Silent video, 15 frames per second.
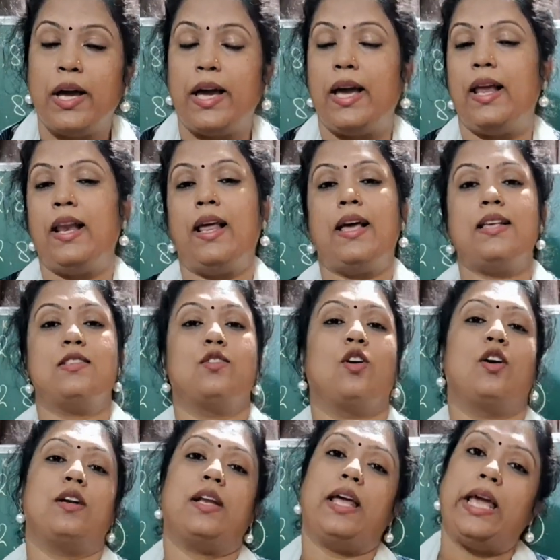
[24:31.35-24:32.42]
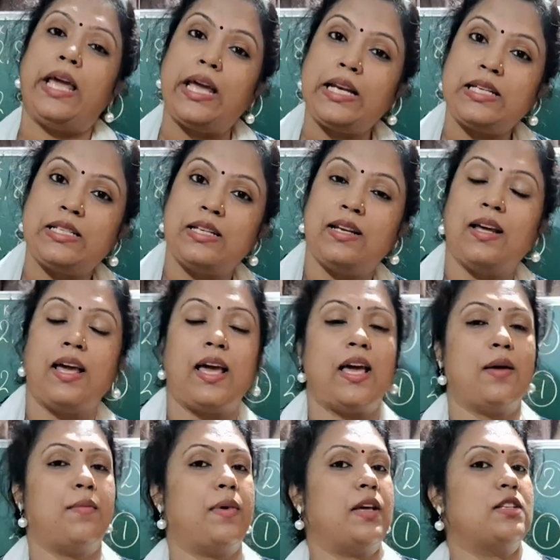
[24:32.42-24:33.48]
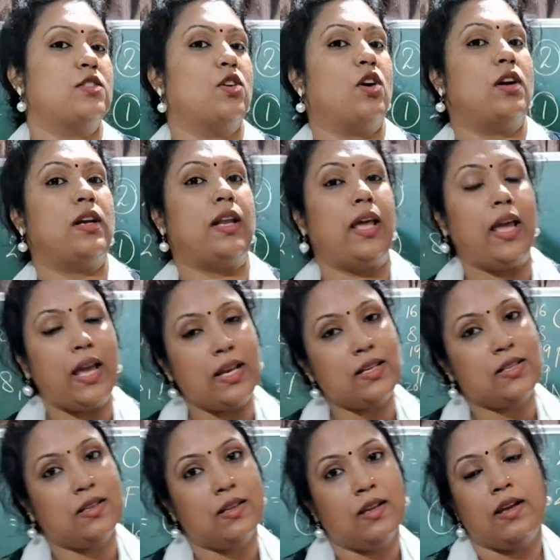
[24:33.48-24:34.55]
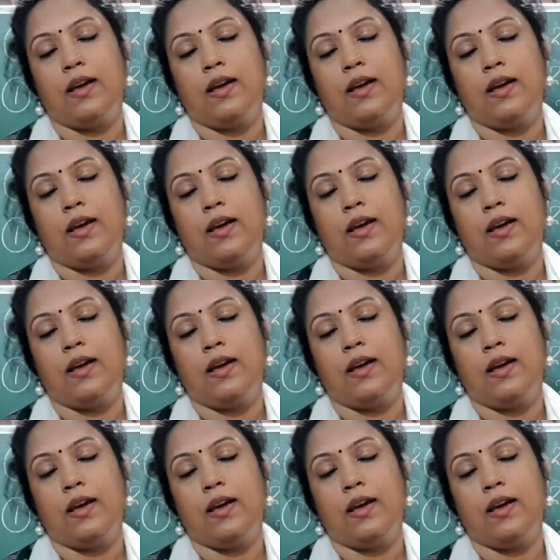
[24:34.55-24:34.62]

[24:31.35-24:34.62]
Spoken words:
L has got 8, M has got 8,